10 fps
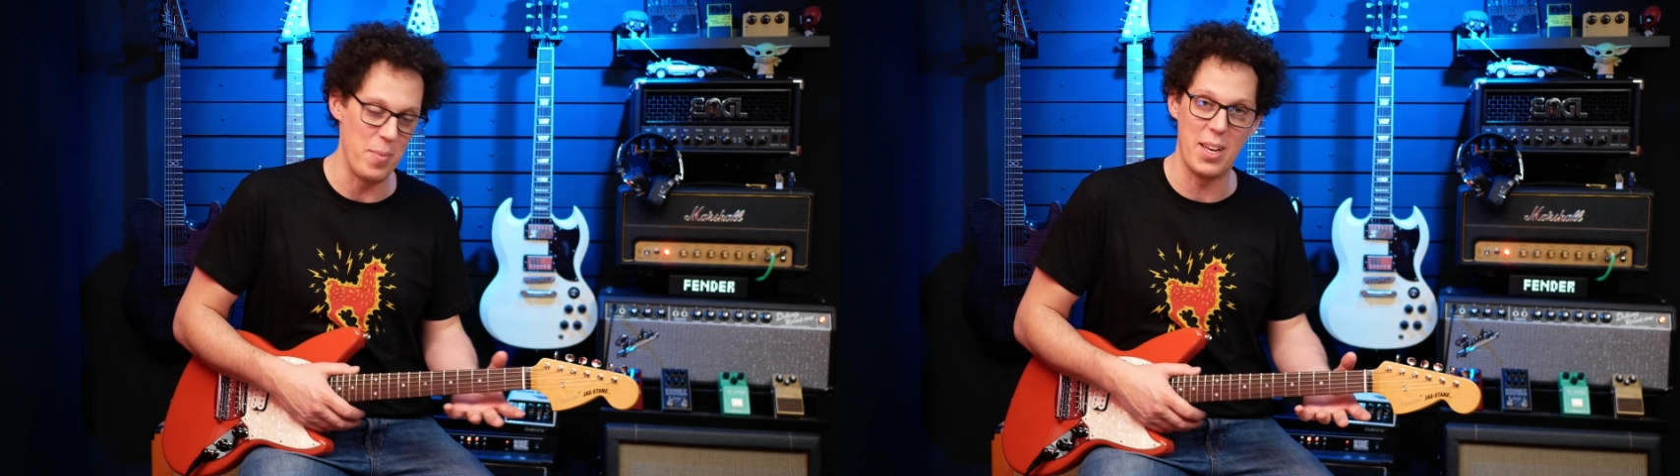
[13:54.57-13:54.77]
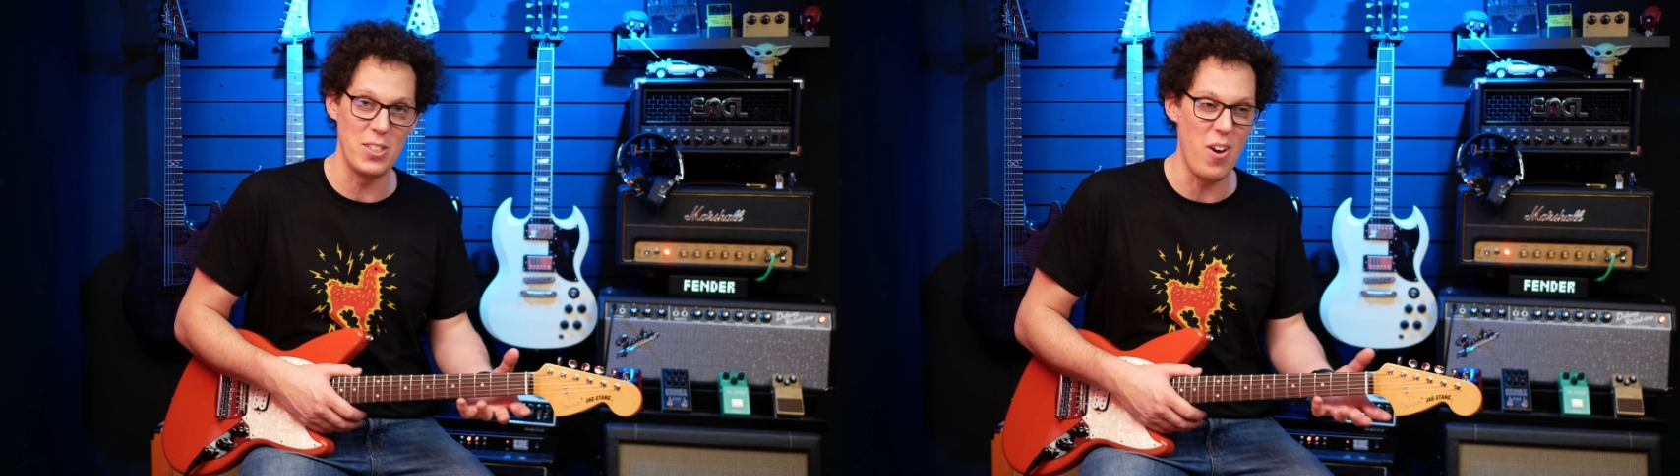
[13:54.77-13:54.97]

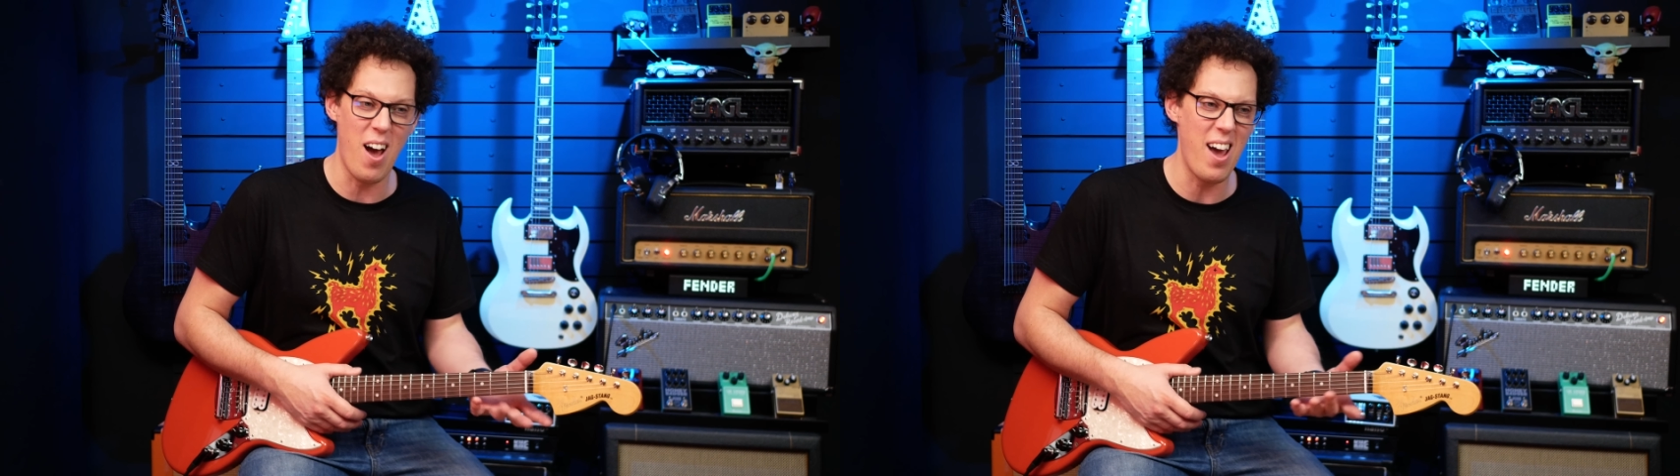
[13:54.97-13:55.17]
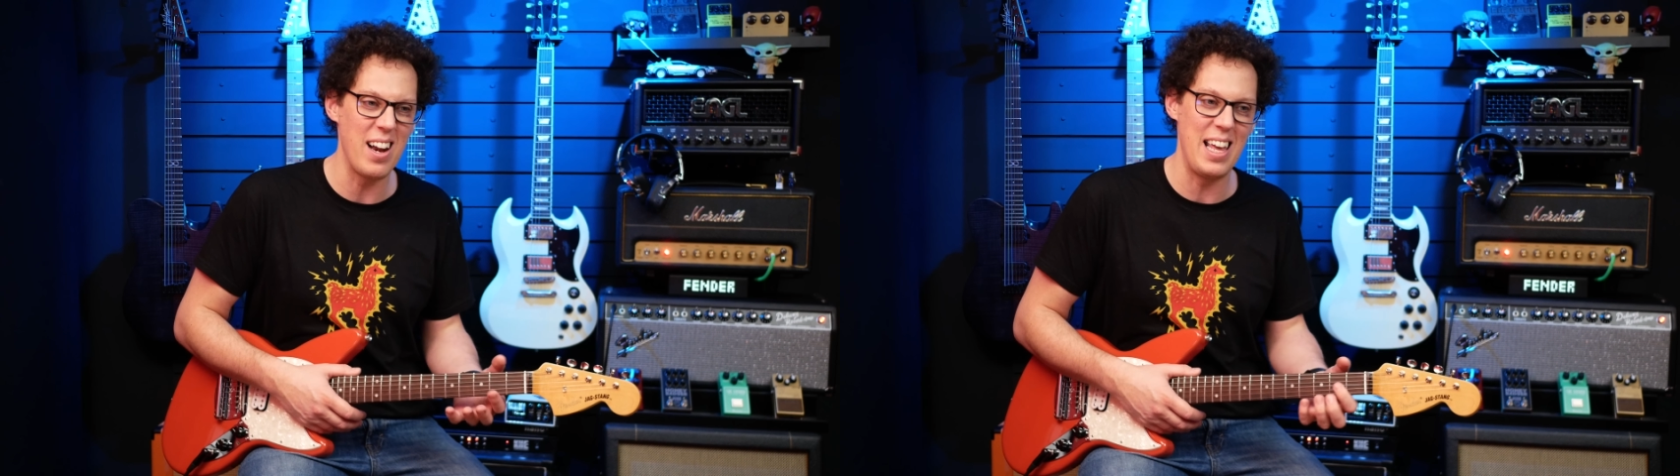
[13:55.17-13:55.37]
because you
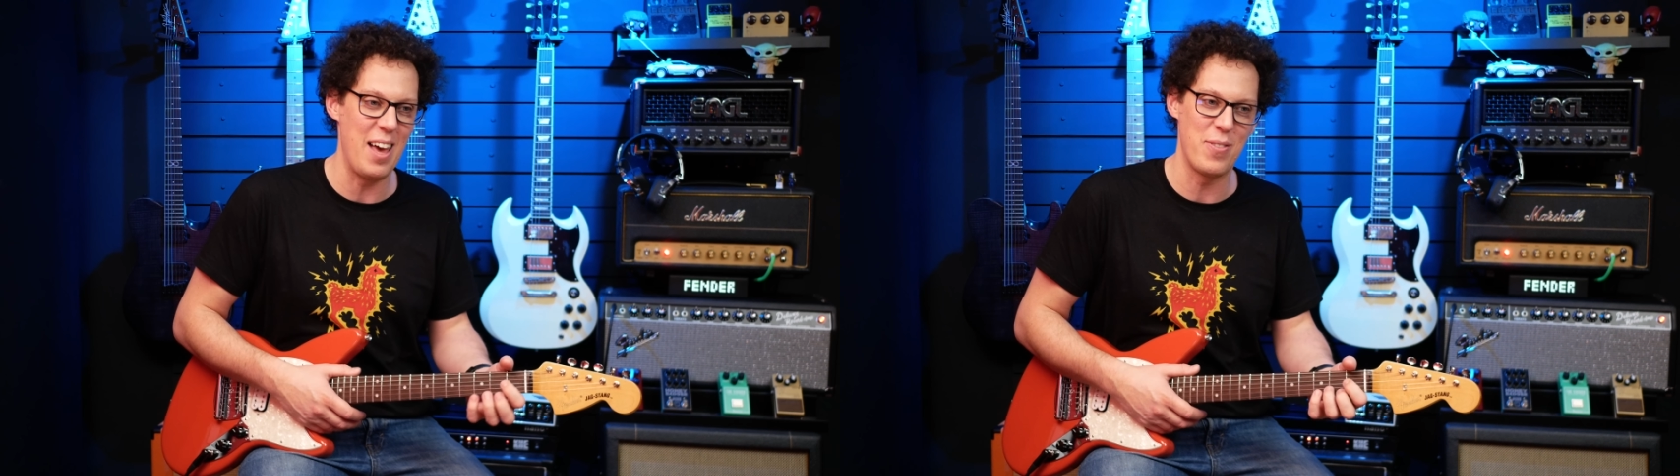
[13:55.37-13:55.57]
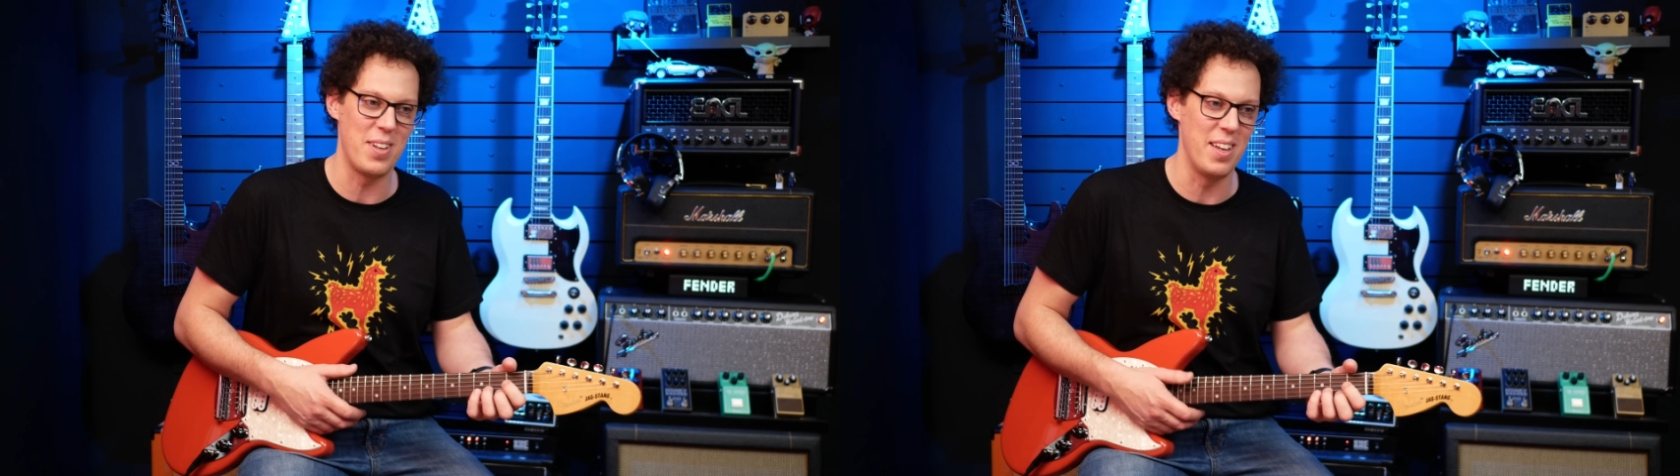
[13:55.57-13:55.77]
hardly
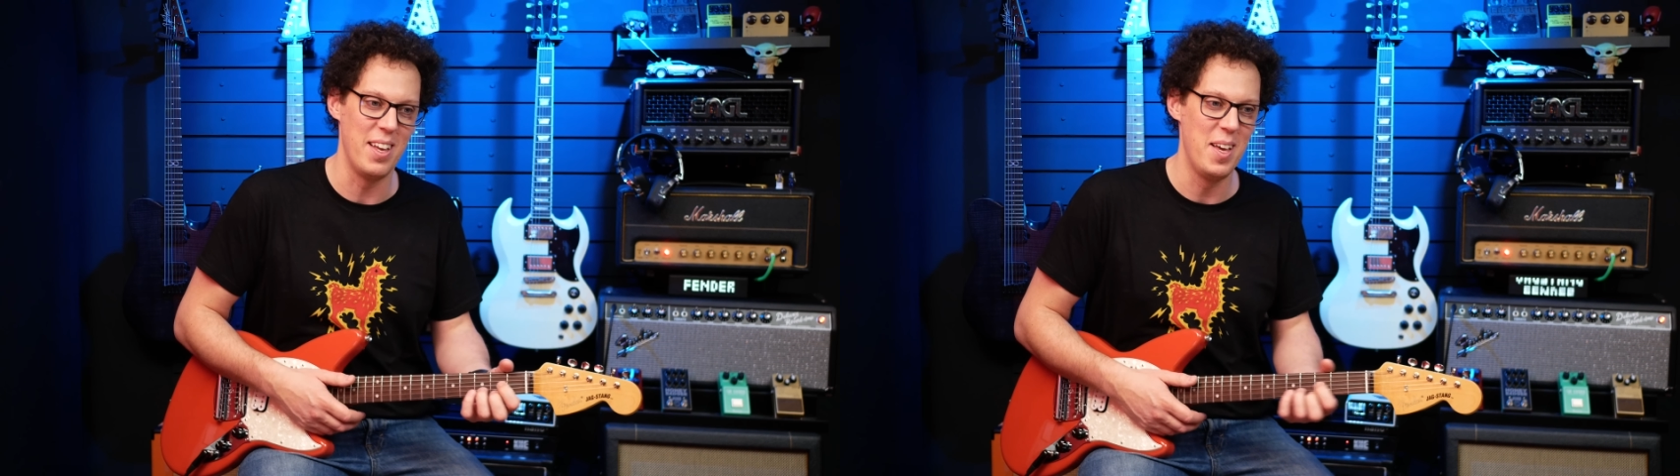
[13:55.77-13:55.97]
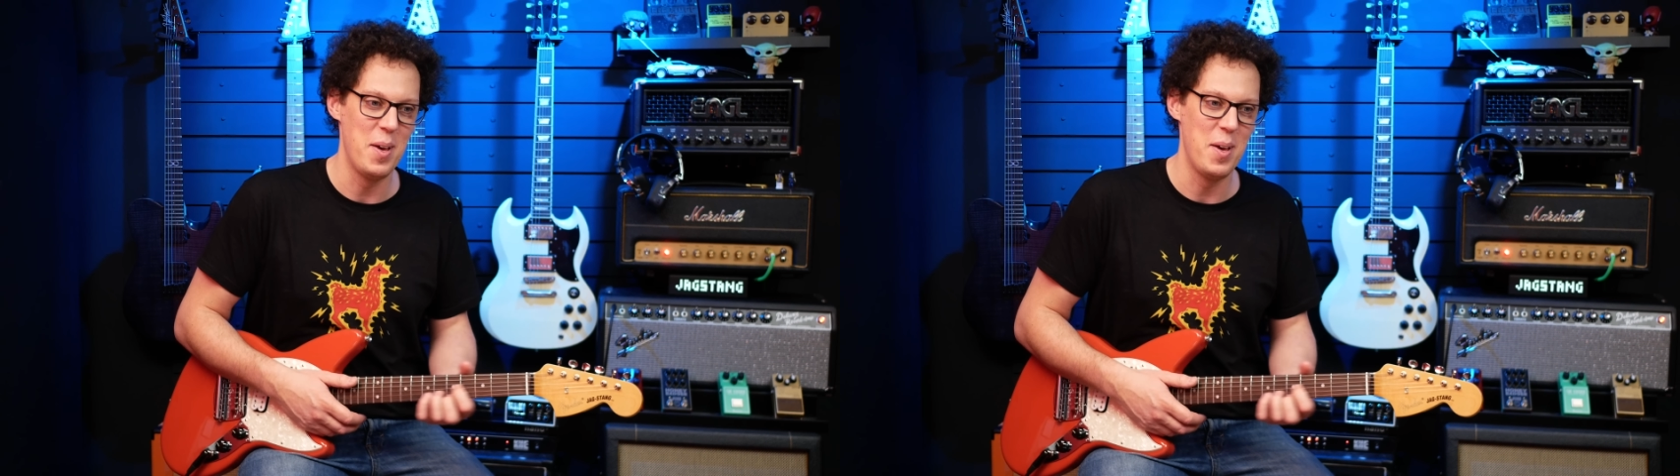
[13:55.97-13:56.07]
have to